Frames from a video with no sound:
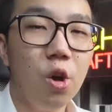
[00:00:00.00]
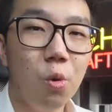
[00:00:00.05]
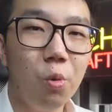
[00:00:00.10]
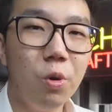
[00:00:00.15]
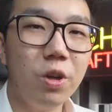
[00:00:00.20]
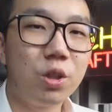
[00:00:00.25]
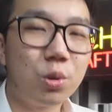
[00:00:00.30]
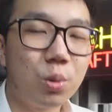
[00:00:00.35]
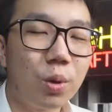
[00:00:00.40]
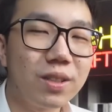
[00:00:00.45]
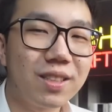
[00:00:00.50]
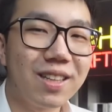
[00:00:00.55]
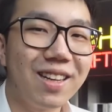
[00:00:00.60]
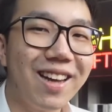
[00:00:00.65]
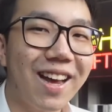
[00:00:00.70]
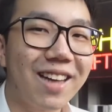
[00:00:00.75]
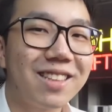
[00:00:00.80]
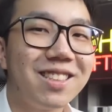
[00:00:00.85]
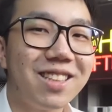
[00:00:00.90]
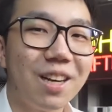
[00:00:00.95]
which was an
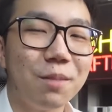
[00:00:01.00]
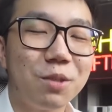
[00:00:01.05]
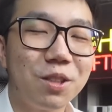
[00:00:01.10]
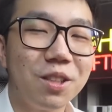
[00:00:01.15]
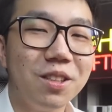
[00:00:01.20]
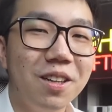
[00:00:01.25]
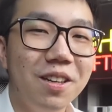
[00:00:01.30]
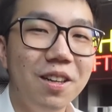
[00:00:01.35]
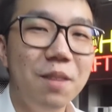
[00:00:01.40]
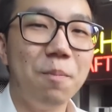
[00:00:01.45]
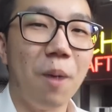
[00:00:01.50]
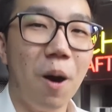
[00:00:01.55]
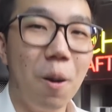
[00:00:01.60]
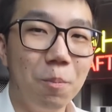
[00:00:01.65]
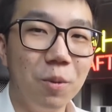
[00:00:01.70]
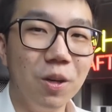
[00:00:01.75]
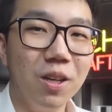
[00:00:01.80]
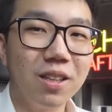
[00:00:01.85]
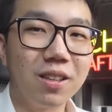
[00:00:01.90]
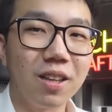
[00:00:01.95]
exceptionally
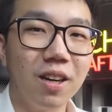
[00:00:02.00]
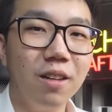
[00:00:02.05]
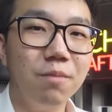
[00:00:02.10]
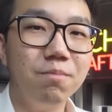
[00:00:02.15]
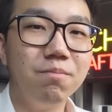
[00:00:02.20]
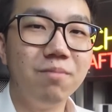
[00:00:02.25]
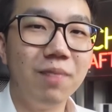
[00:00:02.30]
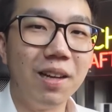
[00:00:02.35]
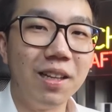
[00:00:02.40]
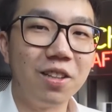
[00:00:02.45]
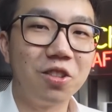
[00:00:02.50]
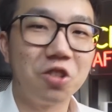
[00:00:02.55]
popular term in the